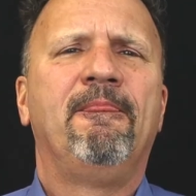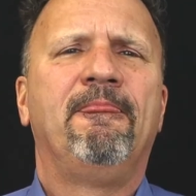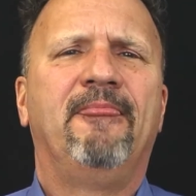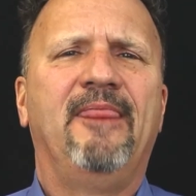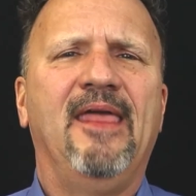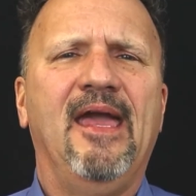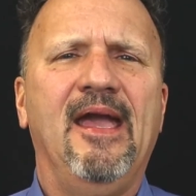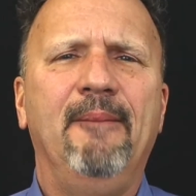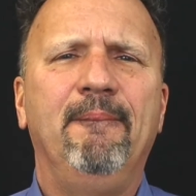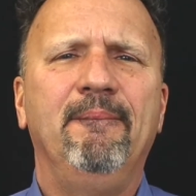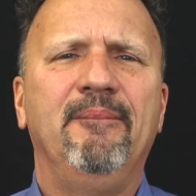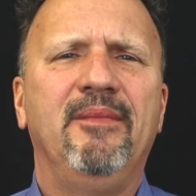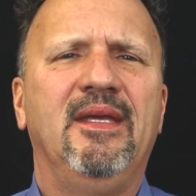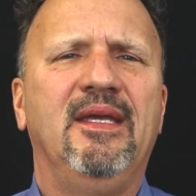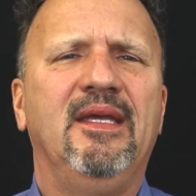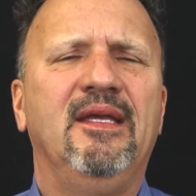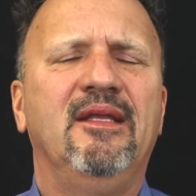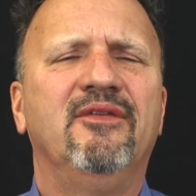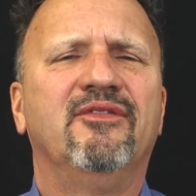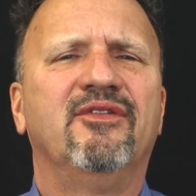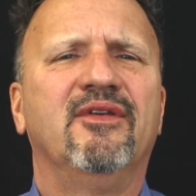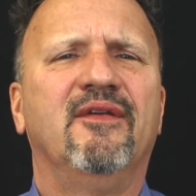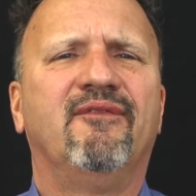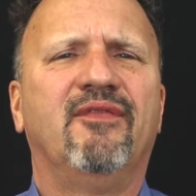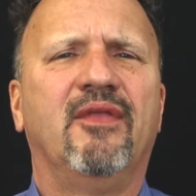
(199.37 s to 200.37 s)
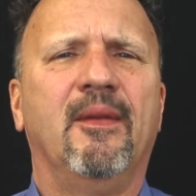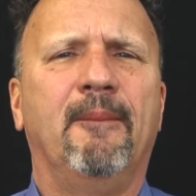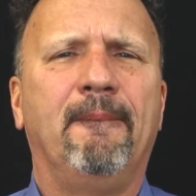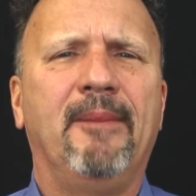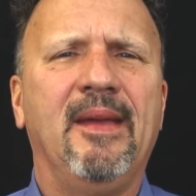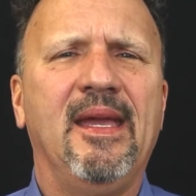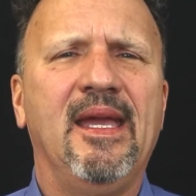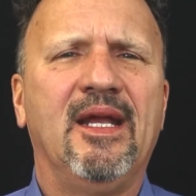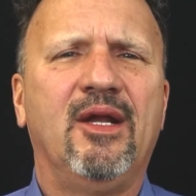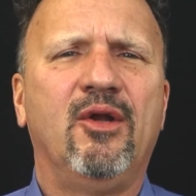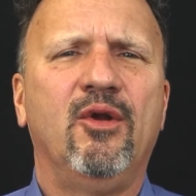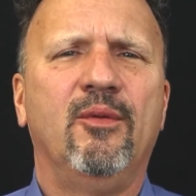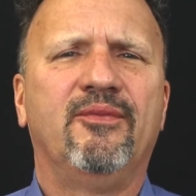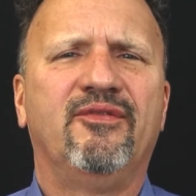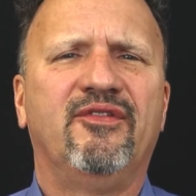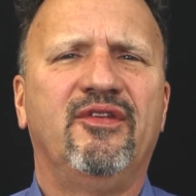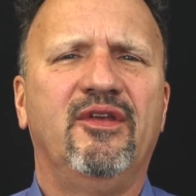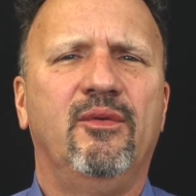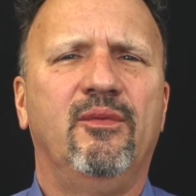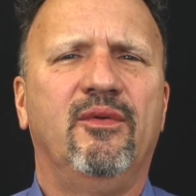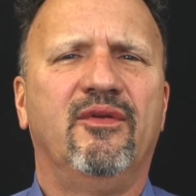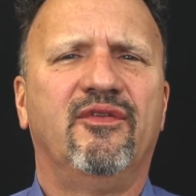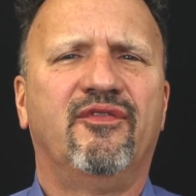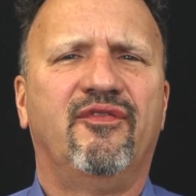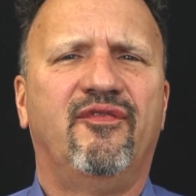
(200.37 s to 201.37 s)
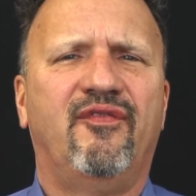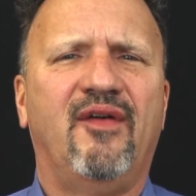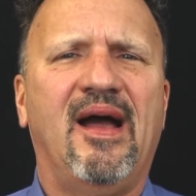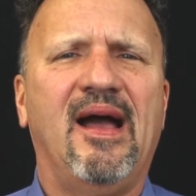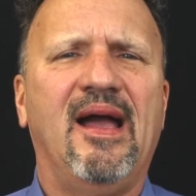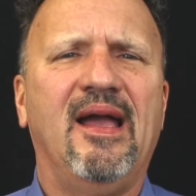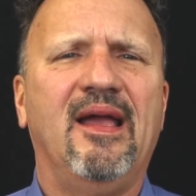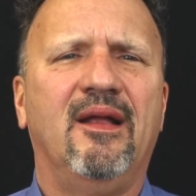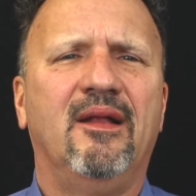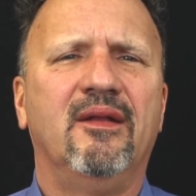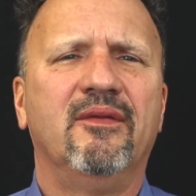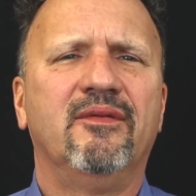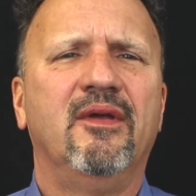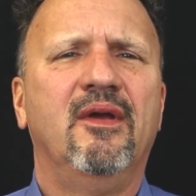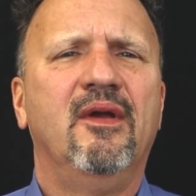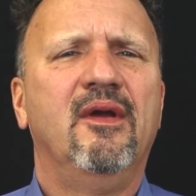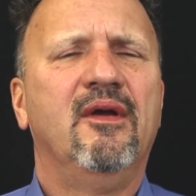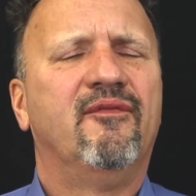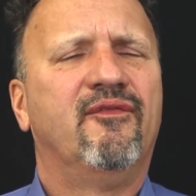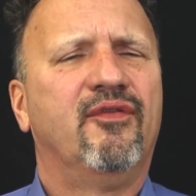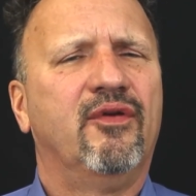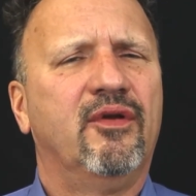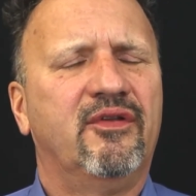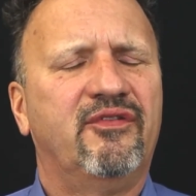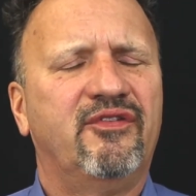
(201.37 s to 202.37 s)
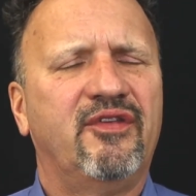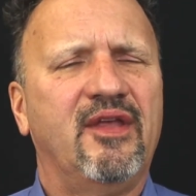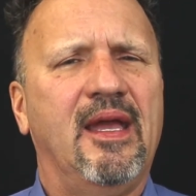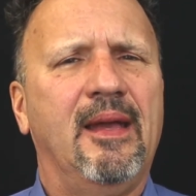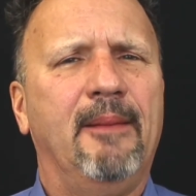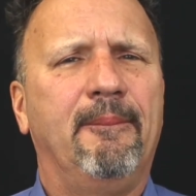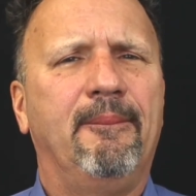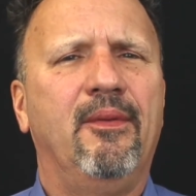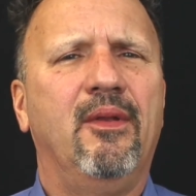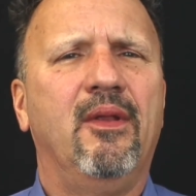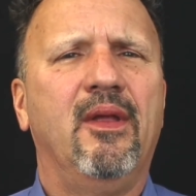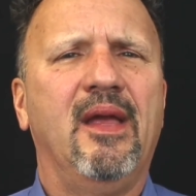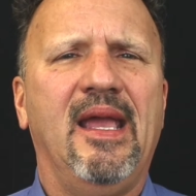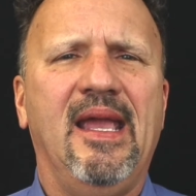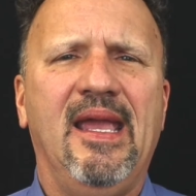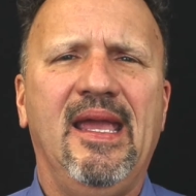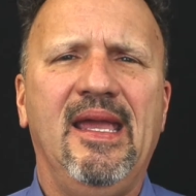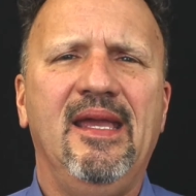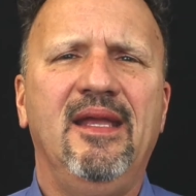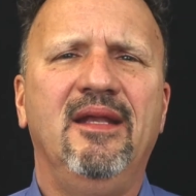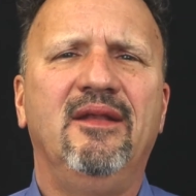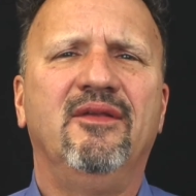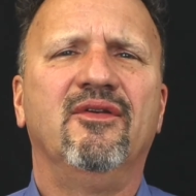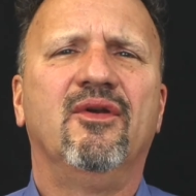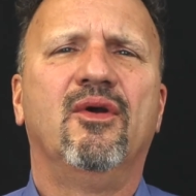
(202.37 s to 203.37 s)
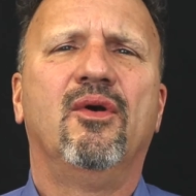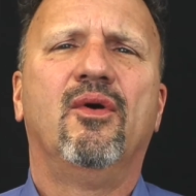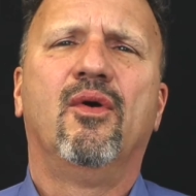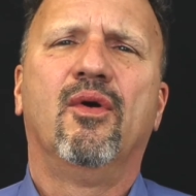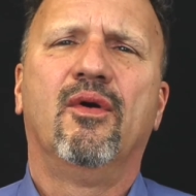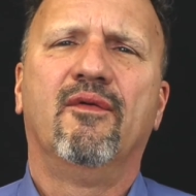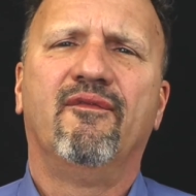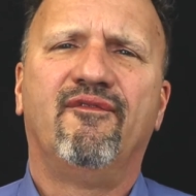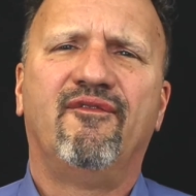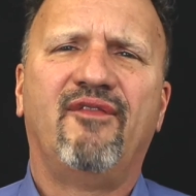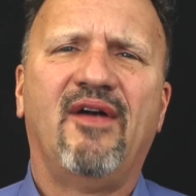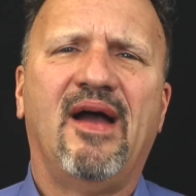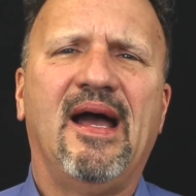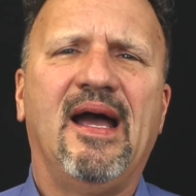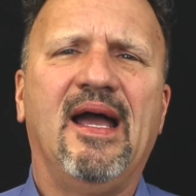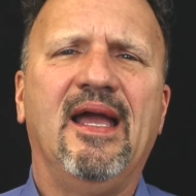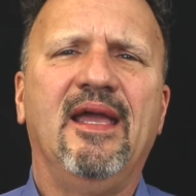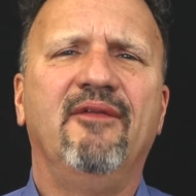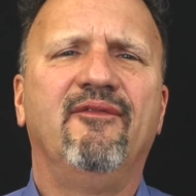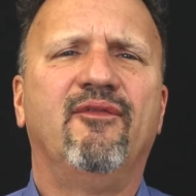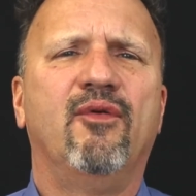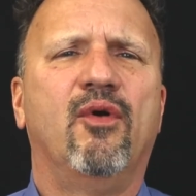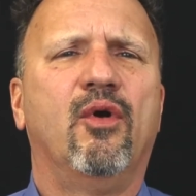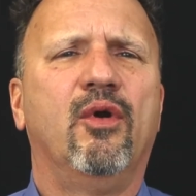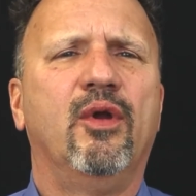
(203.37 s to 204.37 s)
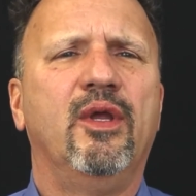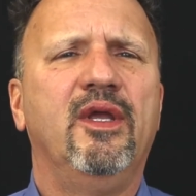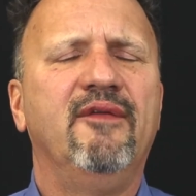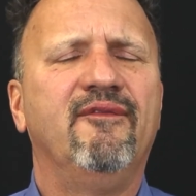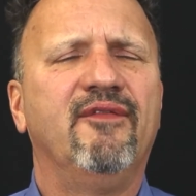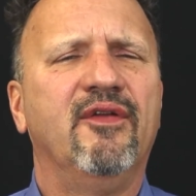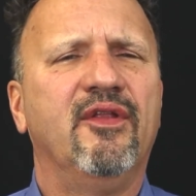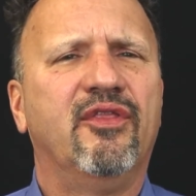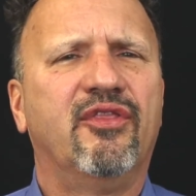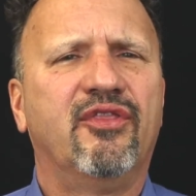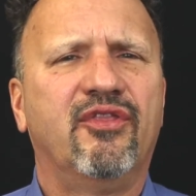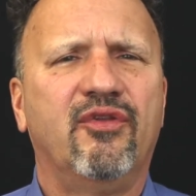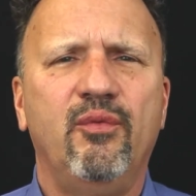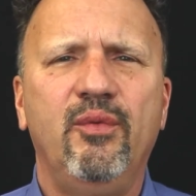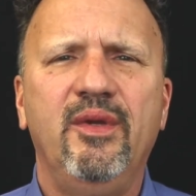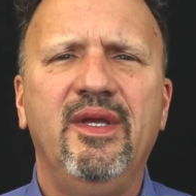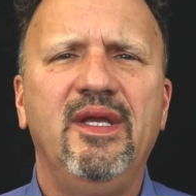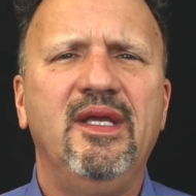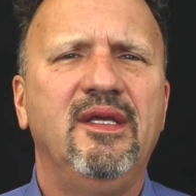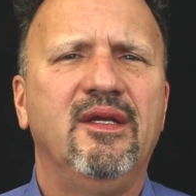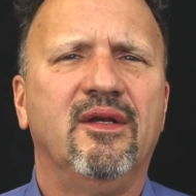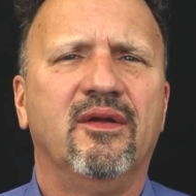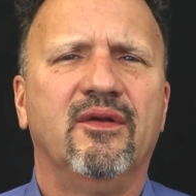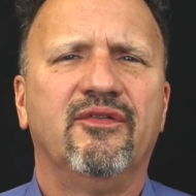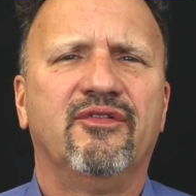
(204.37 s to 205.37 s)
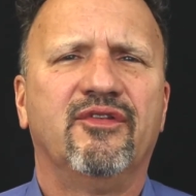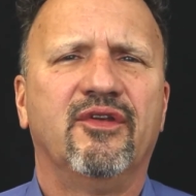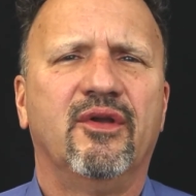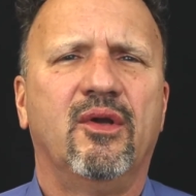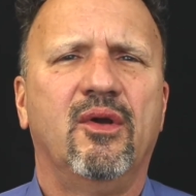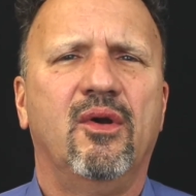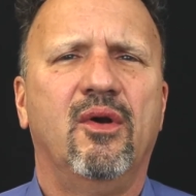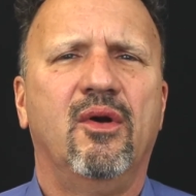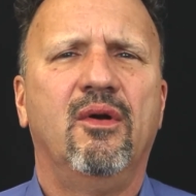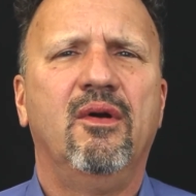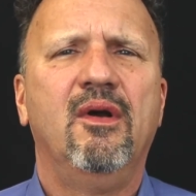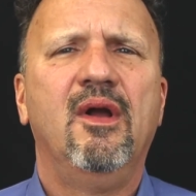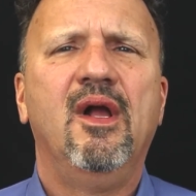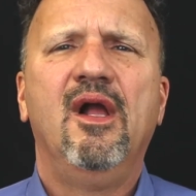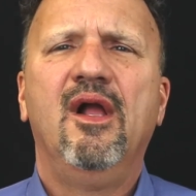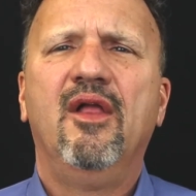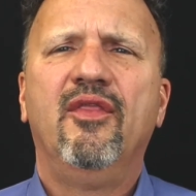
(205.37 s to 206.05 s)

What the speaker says: That means if the bankruptcy was filed, for example, 8 or 5 or even 3 years ago,